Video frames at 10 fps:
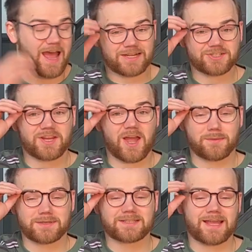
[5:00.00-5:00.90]
actually, I
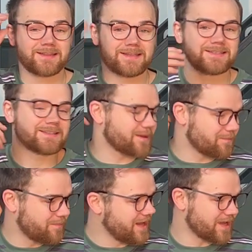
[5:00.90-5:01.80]
would say this is a
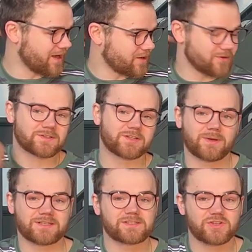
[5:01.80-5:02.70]
bigger
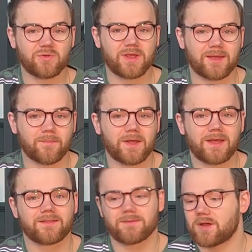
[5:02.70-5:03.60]
consequence to him
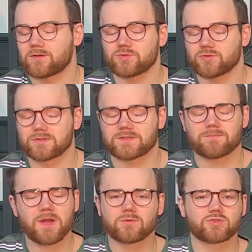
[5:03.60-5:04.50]
than Michael Jordan's.
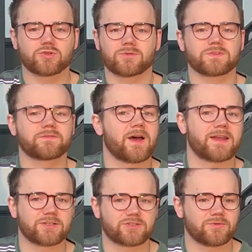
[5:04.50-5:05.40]
Michael Jordan was
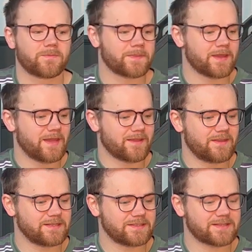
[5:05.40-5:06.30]
financial.
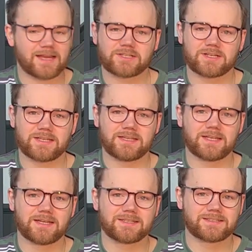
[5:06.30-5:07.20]
This is actually
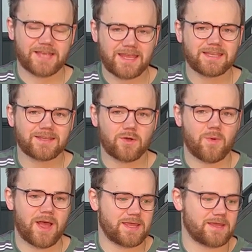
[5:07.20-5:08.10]
taking
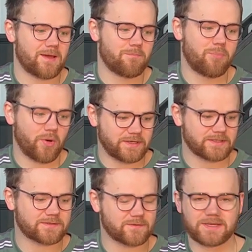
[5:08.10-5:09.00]
away
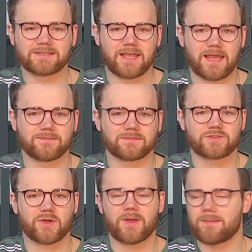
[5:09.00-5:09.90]
points from his game.
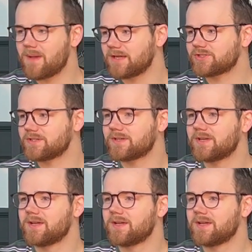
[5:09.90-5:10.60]
So imagine